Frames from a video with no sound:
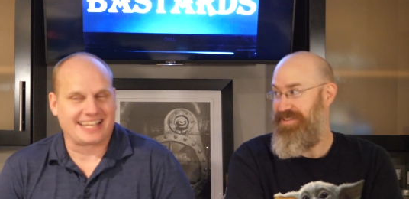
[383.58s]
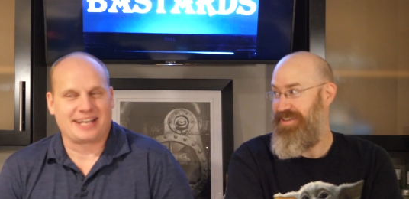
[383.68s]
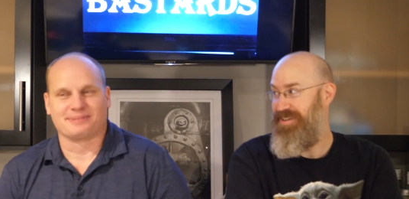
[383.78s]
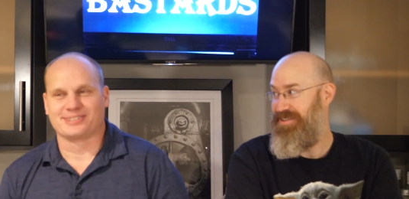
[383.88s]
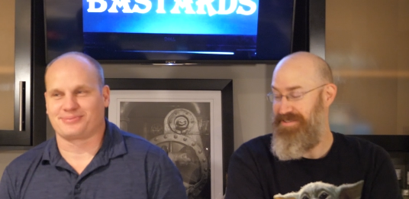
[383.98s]

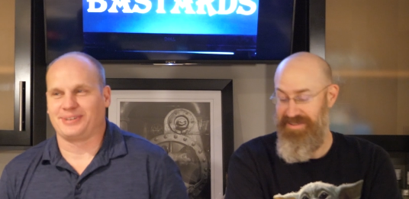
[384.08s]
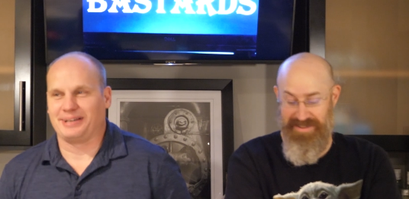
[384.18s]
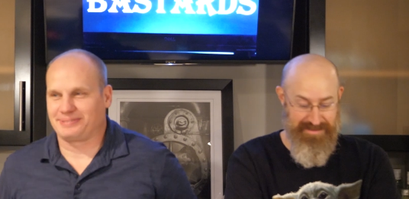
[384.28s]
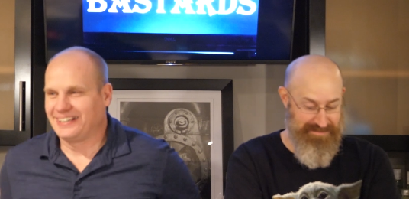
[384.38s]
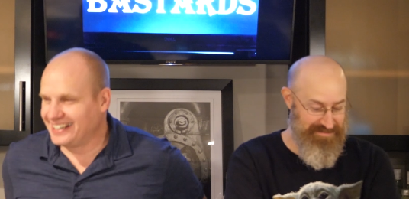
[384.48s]
Speaker 1: tamer's
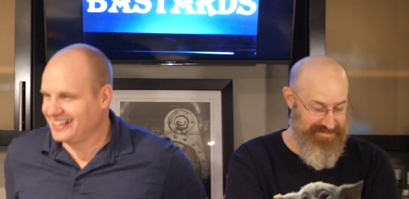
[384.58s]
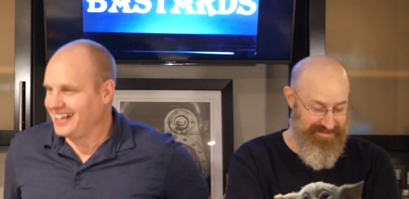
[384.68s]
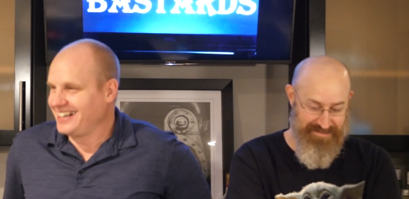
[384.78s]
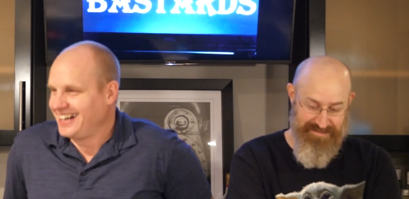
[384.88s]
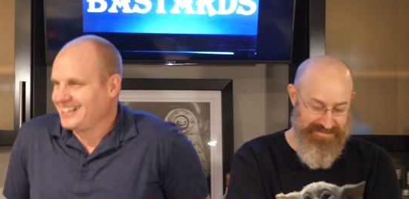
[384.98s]
whip.
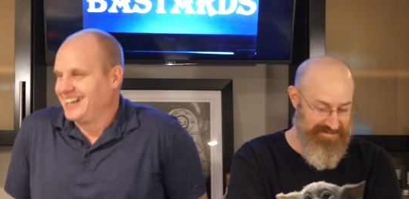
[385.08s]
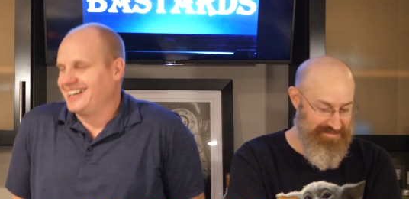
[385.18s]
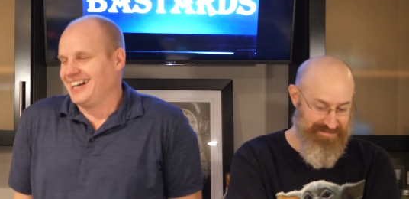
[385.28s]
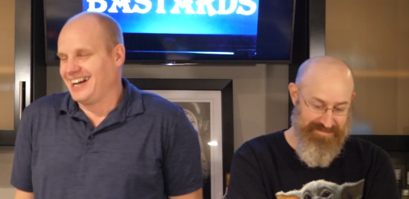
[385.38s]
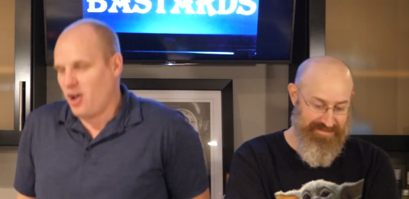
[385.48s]

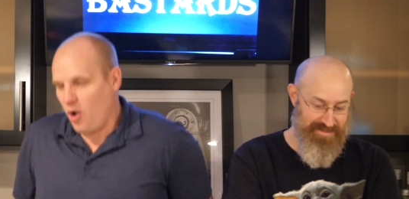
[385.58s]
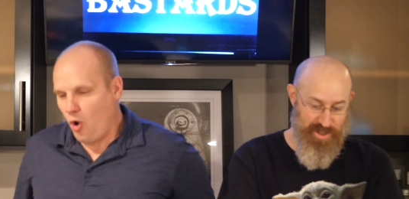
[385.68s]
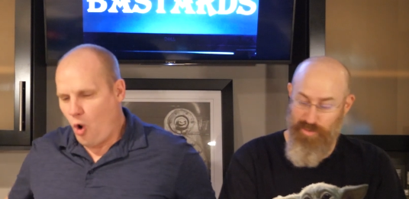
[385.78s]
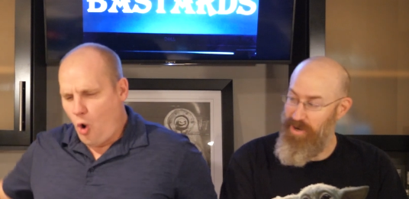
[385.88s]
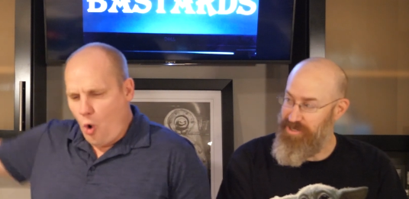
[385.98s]

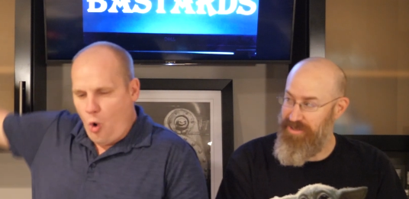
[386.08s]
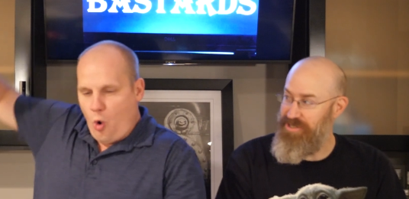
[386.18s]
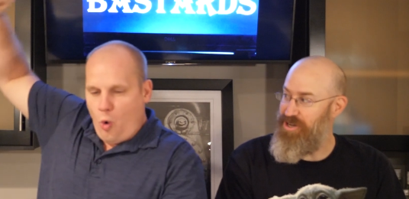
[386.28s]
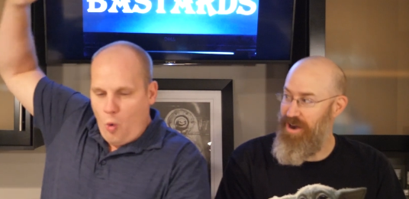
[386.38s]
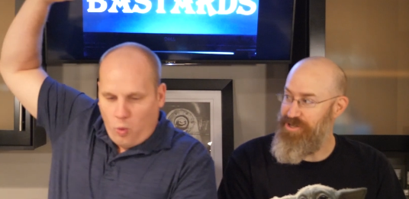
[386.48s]
Speaker 2: Too racially
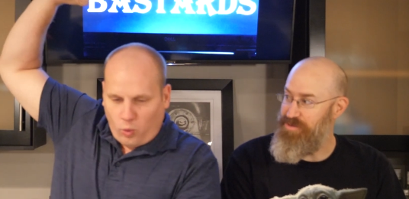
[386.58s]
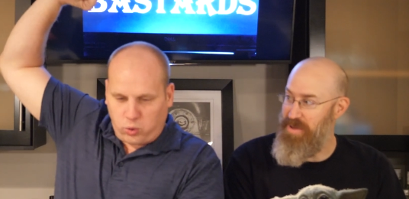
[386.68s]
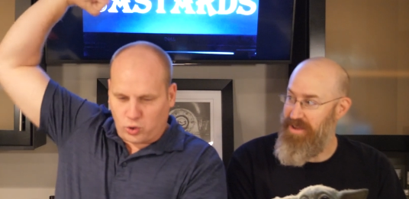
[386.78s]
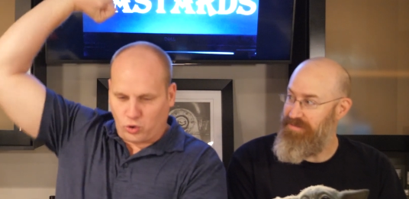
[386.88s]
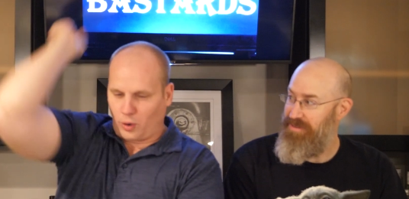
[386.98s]
charged,
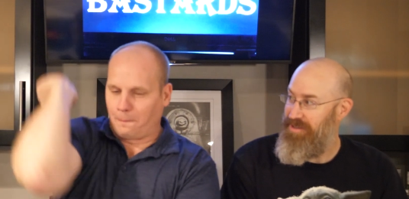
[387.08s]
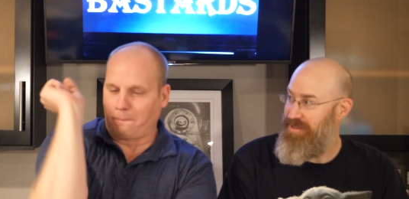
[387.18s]
man.